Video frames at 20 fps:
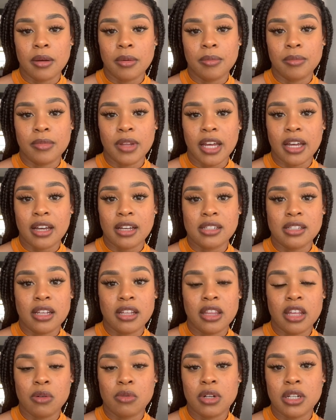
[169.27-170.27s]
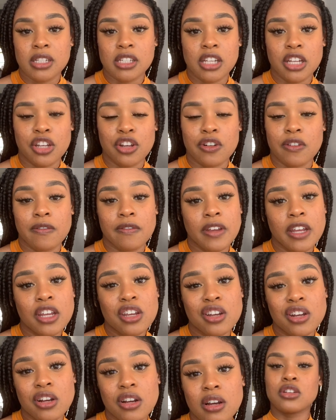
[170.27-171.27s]
Like I said, they want to see your
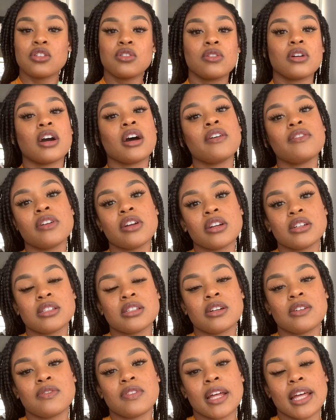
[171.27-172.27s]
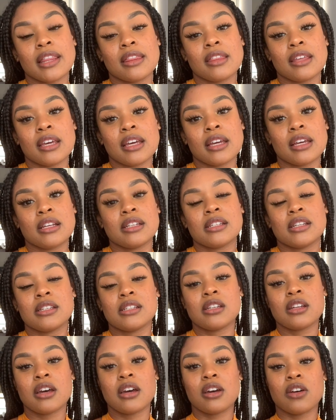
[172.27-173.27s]
figure. Don't cover yourself like this. It's
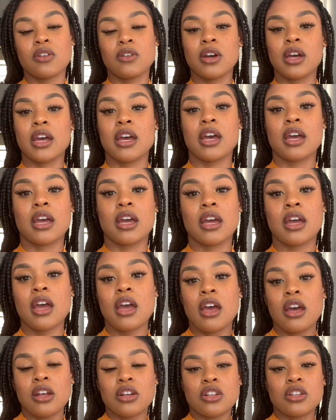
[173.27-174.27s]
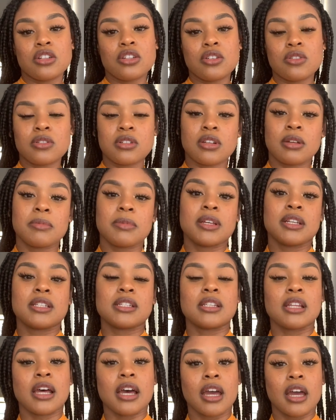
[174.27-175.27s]
not okay. Just do something
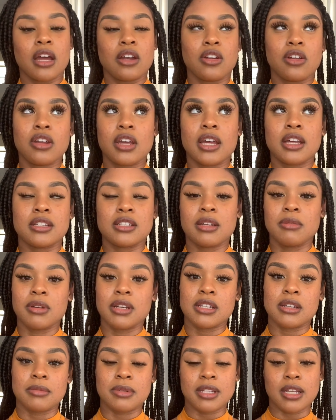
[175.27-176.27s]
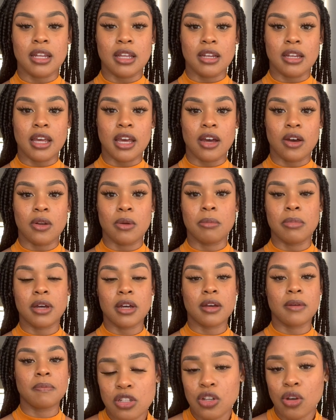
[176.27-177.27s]
slight. I know you can't see me because I'm sitting down,
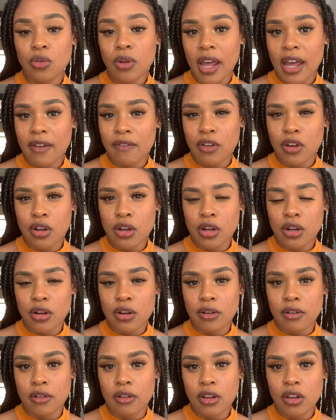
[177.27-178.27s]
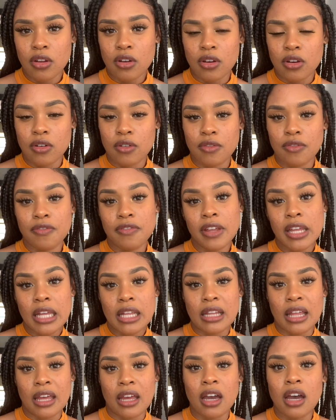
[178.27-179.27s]
but don't have your, feet
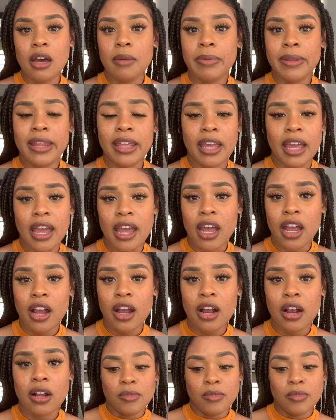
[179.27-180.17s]
like up in the air.